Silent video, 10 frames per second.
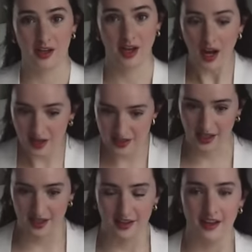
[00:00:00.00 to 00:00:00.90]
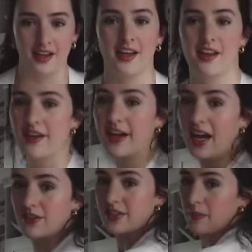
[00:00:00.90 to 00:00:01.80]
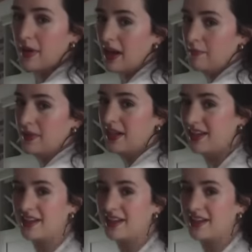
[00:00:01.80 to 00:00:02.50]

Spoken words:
cardigan that covers your bum